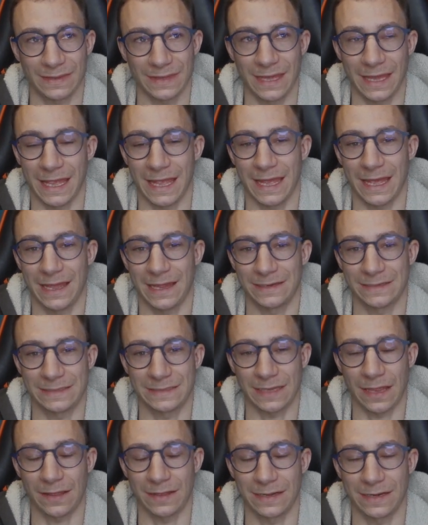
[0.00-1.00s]
and
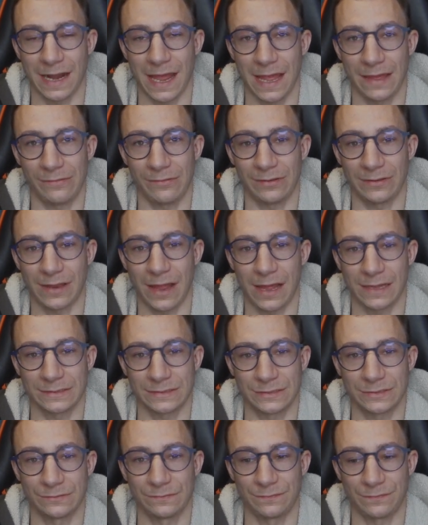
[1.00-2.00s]
something I will not
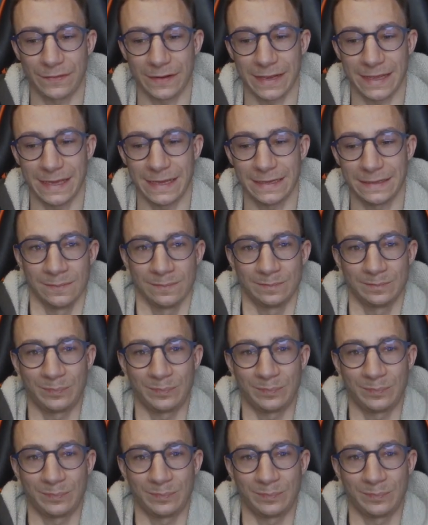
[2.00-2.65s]
soon forget.